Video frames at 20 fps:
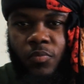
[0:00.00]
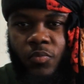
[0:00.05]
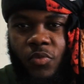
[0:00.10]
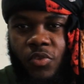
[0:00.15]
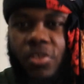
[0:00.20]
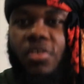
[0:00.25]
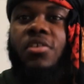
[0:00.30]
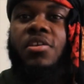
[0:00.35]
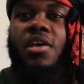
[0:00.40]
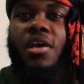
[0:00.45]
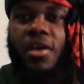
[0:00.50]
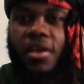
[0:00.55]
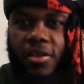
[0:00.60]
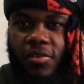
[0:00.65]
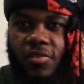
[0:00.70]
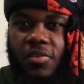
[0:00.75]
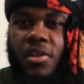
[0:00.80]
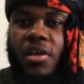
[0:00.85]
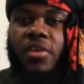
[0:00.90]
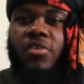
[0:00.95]

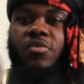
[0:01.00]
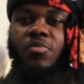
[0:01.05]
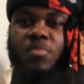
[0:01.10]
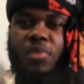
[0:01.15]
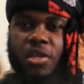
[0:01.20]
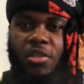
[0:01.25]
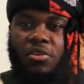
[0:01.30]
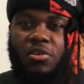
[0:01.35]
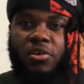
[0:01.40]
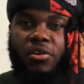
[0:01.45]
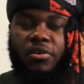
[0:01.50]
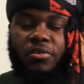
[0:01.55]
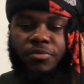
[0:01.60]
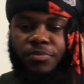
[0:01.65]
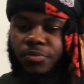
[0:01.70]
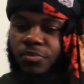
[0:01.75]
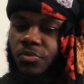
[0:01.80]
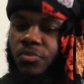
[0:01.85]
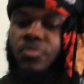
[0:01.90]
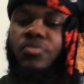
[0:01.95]
Yes, that's better.
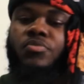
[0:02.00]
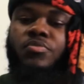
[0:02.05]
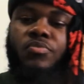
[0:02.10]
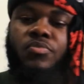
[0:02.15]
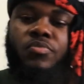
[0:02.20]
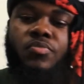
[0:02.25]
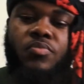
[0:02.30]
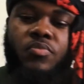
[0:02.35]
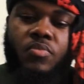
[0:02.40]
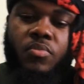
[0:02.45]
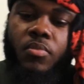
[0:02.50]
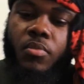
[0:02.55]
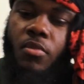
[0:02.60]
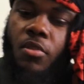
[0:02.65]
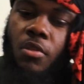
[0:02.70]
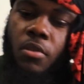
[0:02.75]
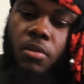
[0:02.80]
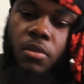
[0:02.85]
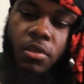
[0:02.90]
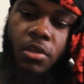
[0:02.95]

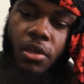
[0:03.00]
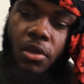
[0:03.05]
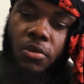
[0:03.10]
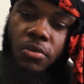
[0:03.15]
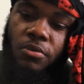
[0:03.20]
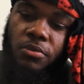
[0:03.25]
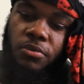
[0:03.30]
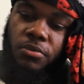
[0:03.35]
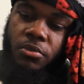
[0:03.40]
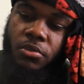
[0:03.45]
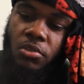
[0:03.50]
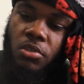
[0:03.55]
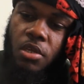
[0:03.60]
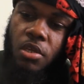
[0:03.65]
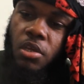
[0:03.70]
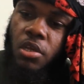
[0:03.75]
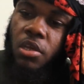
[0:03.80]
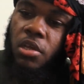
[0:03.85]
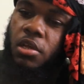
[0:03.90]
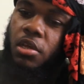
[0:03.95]
Yo,
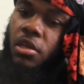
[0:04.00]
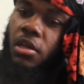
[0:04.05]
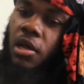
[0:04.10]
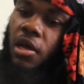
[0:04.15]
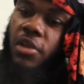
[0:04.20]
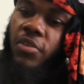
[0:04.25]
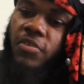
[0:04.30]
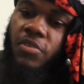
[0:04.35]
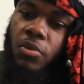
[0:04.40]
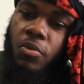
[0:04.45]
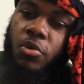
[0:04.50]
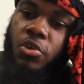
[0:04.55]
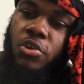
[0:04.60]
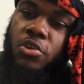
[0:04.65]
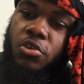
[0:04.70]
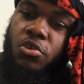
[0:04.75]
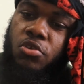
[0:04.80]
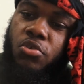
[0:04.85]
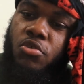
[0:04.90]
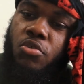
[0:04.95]
I saw when
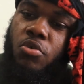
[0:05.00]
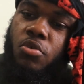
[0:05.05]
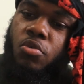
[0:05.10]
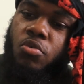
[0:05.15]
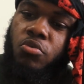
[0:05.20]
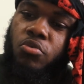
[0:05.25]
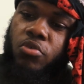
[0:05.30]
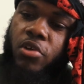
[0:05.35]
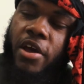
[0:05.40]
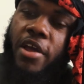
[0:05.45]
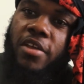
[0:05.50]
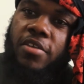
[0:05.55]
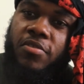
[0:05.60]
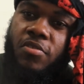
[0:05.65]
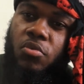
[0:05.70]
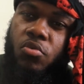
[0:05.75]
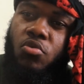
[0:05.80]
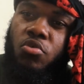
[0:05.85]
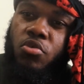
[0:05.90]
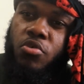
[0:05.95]
you do rice
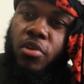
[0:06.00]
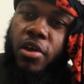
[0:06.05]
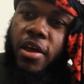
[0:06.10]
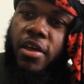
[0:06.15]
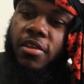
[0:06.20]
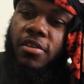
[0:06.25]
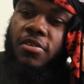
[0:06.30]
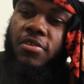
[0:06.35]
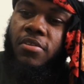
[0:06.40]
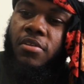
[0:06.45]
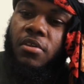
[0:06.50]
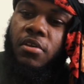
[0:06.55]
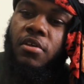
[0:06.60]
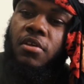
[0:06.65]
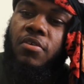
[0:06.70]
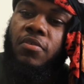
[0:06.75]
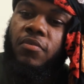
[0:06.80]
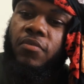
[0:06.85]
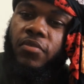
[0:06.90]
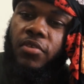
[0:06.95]
on the rice
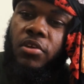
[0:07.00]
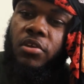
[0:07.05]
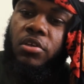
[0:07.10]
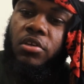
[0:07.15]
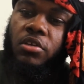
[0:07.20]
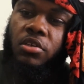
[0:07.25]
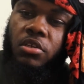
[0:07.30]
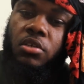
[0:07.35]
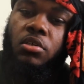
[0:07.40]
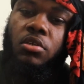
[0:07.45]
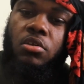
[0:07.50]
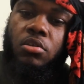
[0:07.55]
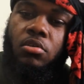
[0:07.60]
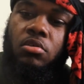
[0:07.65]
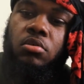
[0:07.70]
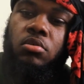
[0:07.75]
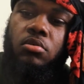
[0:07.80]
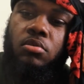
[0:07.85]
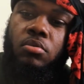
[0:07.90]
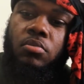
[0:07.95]
for, you
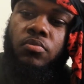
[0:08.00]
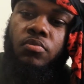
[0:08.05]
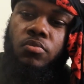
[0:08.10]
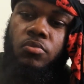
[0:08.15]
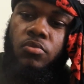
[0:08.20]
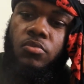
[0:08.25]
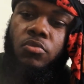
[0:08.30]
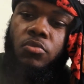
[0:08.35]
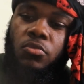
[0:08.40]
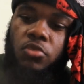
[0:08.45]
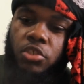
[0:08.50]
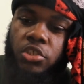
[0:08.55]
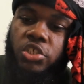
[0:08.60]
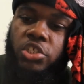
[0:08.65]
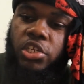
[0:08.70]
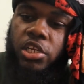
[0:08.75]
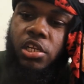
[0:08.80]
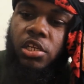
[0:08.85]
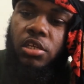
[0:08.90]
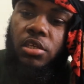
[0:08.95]
know,
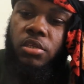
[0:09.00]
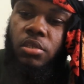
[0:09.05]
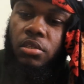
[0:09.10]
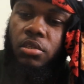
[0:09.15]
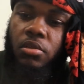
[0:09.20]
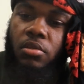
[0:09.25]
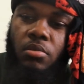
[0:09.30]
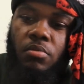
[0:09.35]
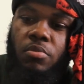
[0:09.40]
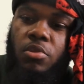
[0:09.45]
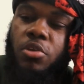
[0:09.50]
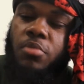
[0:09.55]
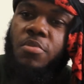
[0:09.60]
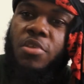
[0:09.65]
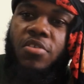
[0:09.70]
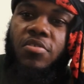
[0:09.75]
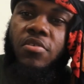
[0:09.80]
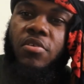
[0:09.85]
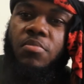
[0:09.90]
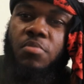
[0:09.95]
Shelly. Me no
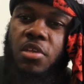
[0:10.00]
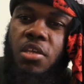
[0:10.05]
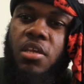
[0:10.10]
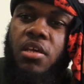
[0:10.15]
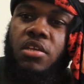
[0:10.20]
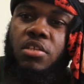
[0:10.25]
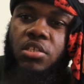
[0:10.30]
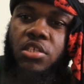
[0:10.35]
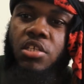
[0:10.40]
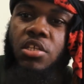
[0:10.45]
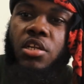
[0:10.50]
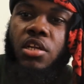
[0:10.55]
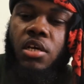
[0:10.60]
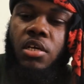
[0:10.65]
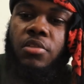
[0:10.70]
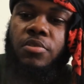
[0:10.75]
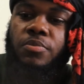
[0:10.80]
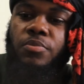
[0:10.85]
business, me can't say that.